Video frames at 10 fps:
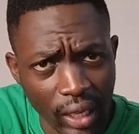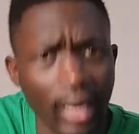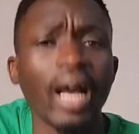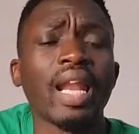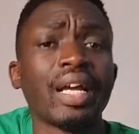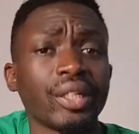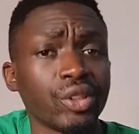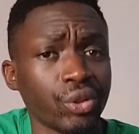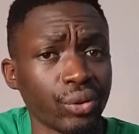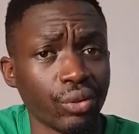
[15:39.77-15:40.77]

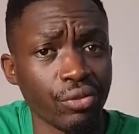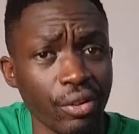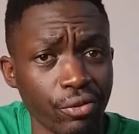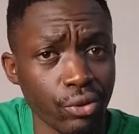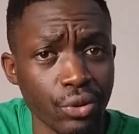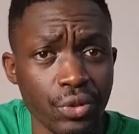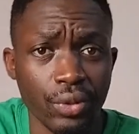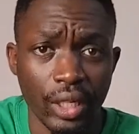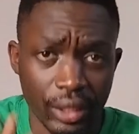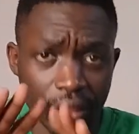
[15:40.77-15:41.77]
coloration of the fruit so
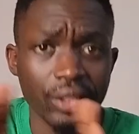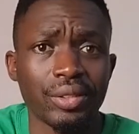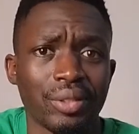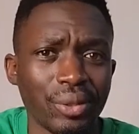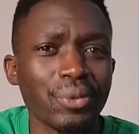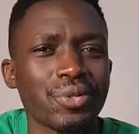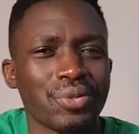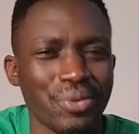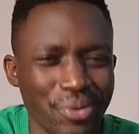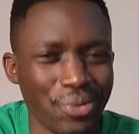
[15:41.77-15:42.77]
that it looks
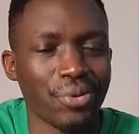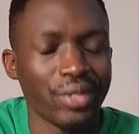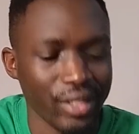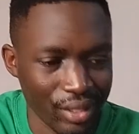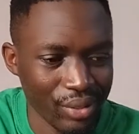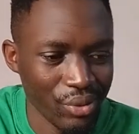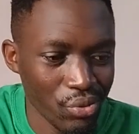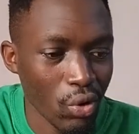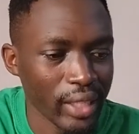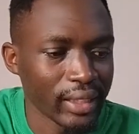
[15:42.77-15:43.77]
good
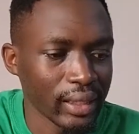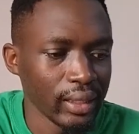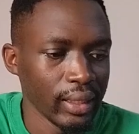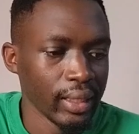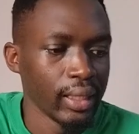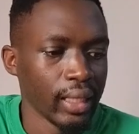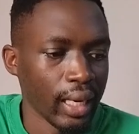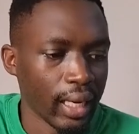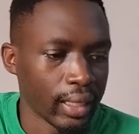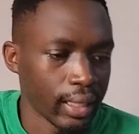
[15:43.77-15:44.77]
quality,
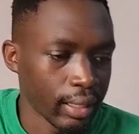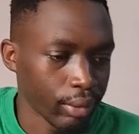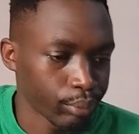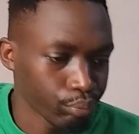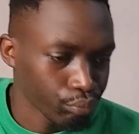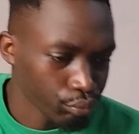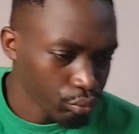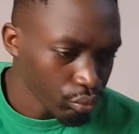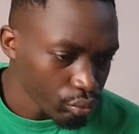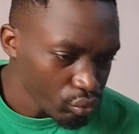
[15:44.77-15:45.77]
and
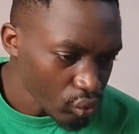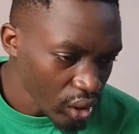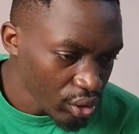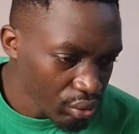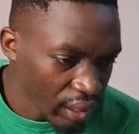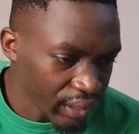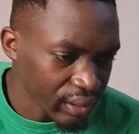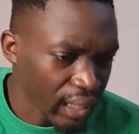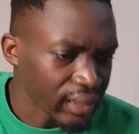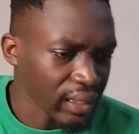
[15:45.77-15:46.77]
you
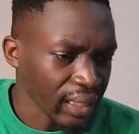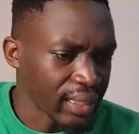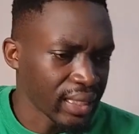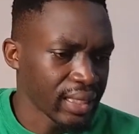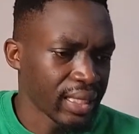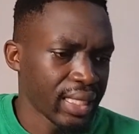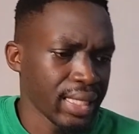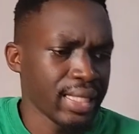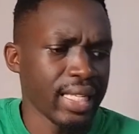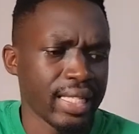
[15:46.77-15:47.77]
get that it
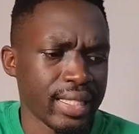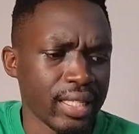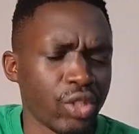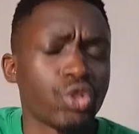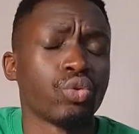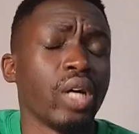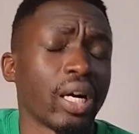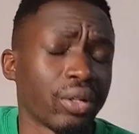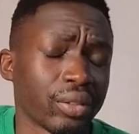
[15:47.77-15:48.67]
increases sugar